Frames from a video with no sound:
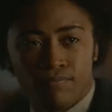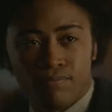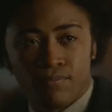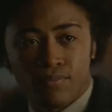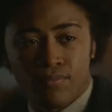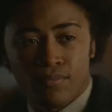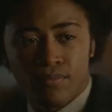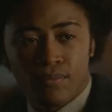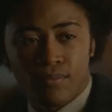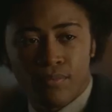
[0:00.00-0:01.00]

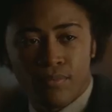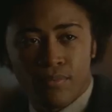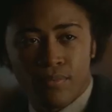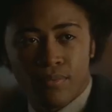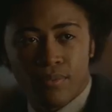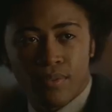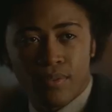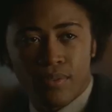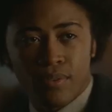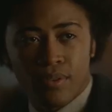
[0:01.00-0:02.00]

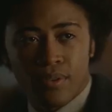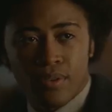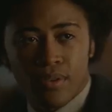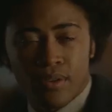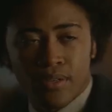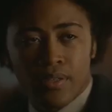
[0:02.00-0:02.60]
(silence)